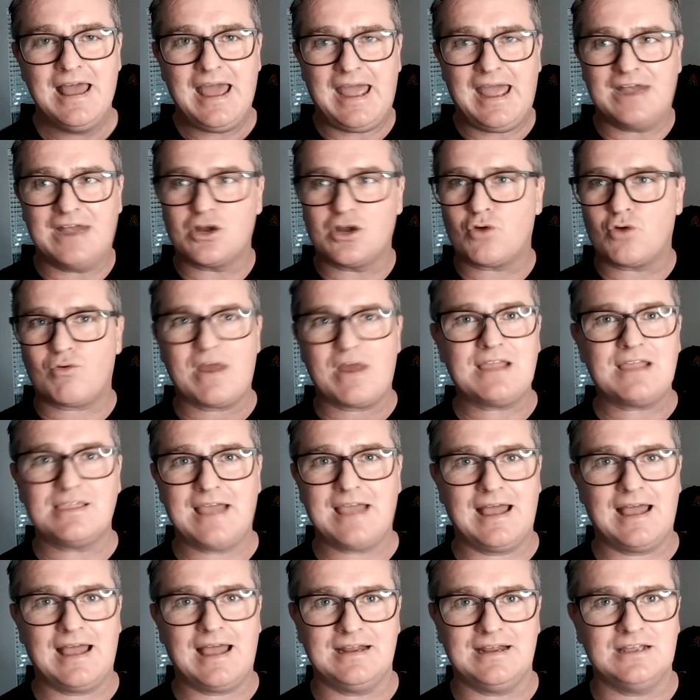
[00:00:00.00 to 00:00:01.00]
and create
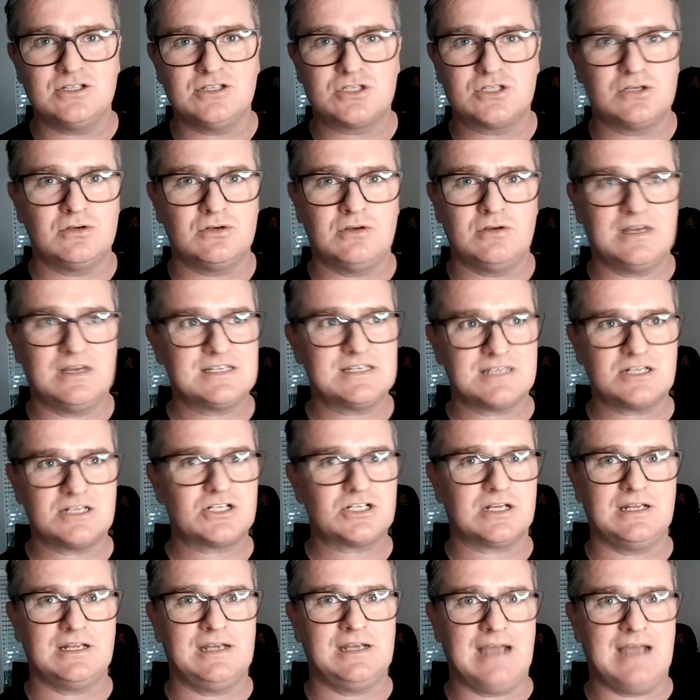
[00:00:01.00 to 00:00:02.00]
that into
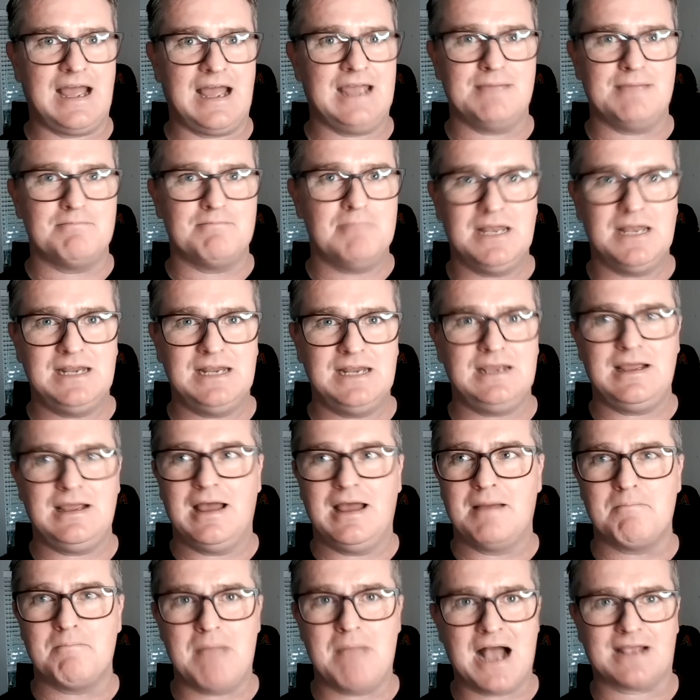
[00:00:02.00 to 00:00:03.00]
essentially a mini
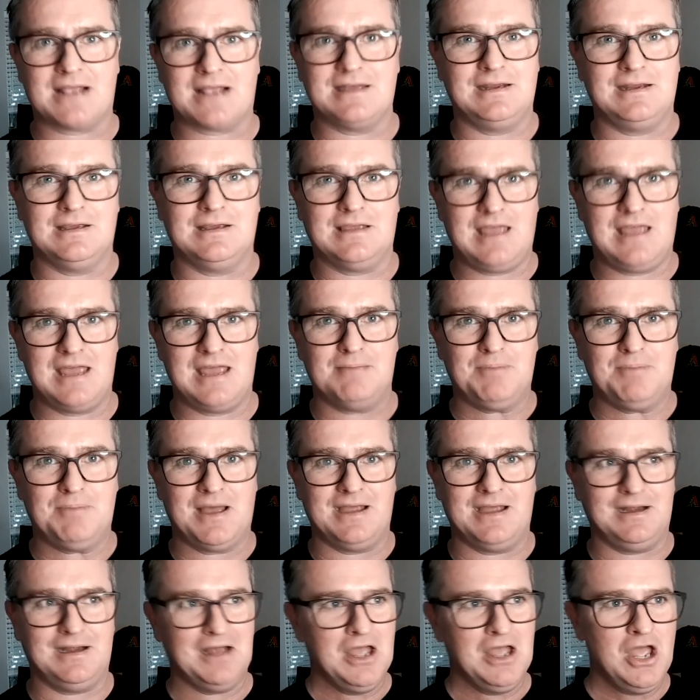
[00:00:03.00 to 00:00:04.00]
marketing
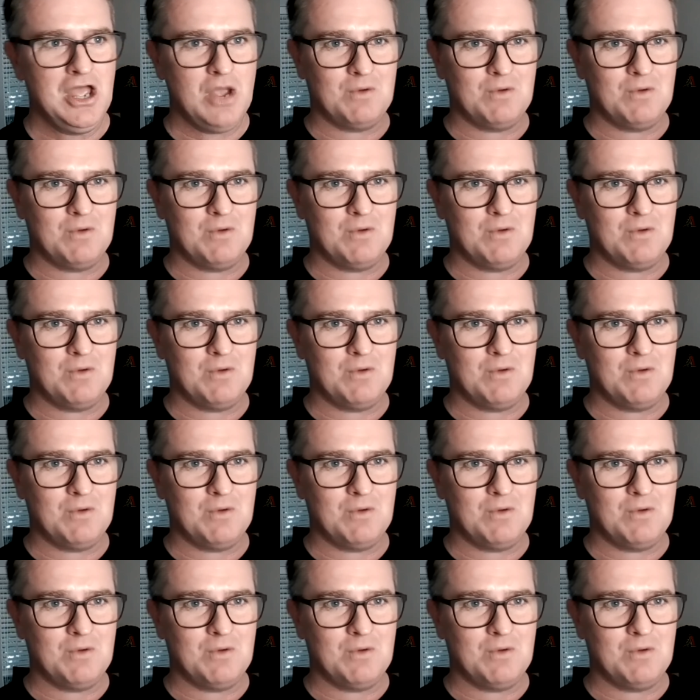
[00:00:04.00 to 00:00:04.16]
campaign.